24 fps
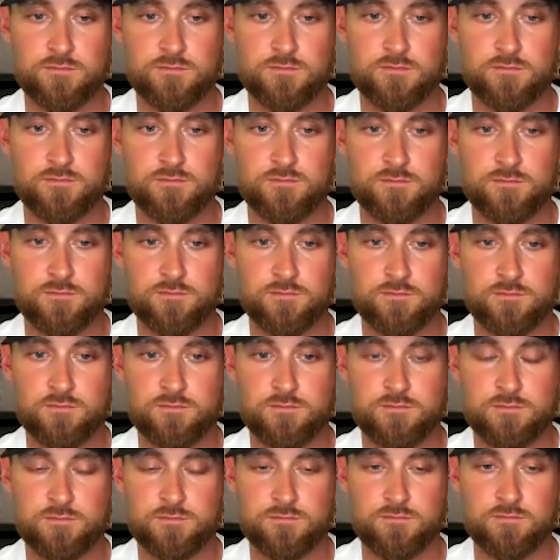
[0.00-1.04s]

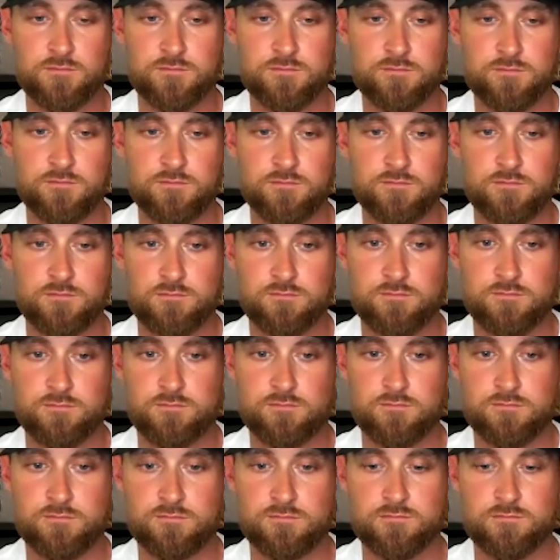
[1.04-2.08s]

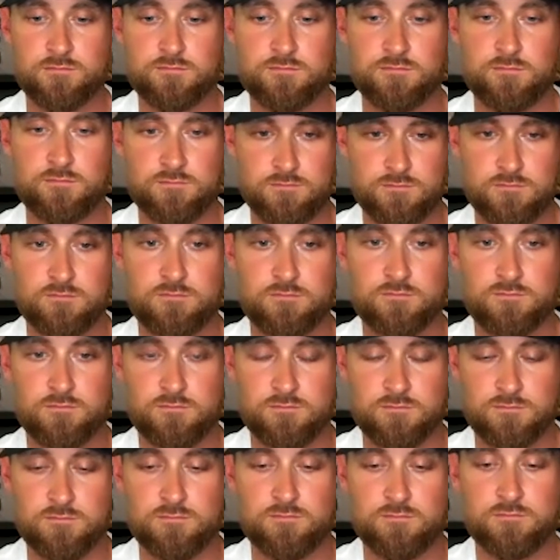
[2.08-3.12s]

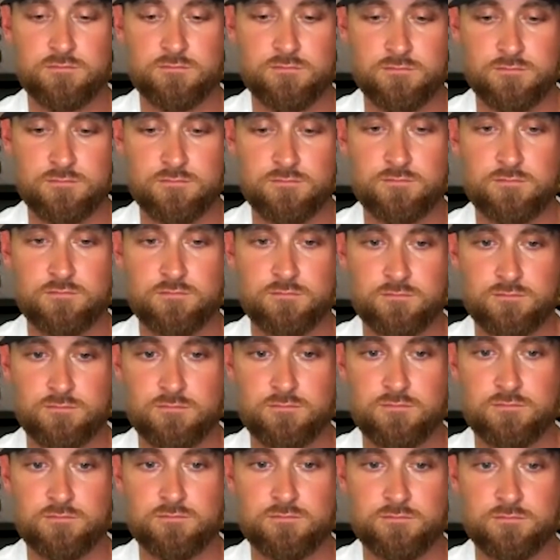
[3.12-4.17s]

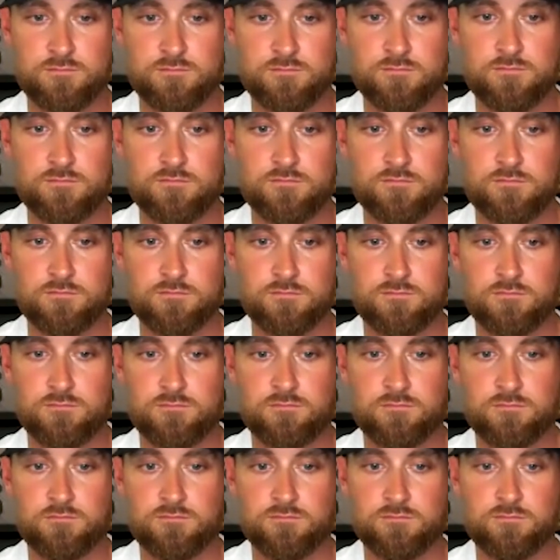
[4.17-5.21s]

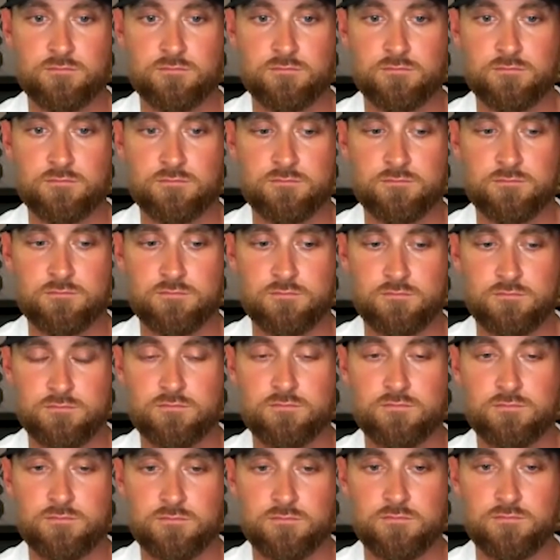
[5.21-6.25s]
This person isn't speaking.